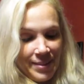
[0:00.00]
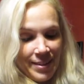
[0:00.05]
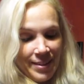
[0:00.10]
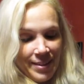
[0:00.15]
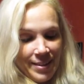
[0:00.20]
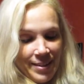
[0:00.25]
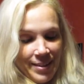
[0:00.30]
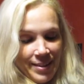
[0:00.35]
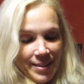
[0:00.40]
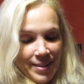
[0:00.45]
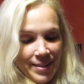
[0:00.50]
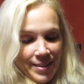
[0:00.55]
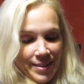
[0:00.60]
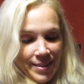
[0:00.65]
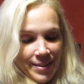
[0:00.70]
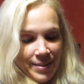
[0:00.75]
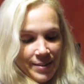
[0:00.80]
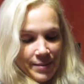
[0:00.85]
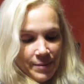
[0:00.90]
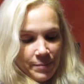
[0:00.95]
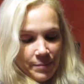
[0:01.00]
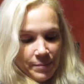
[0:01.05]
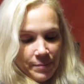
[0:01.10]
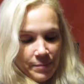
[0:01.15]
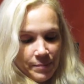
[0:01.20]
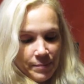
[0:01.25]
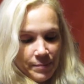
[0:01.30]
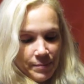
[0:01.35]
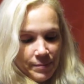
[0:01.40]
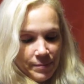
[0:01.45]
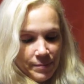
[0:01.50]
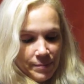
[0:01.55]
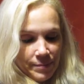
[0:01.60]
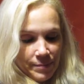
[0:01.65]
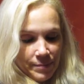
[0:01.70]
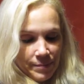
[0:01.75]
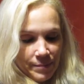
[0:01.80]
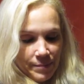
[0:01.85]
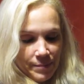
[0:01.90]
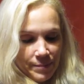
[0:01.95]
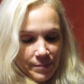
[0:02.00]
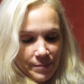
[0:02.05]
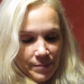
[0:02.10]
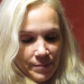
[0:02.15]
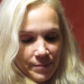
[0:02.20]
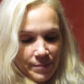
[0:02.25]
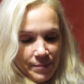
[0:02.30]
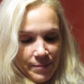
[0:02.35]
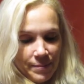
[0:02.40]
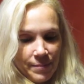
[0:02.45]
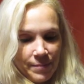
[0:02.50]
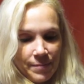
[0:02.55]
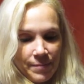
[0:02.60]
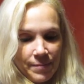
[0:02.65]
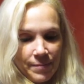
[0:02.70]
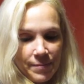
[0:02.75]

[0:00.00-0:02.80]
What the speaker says: Nobody speaks.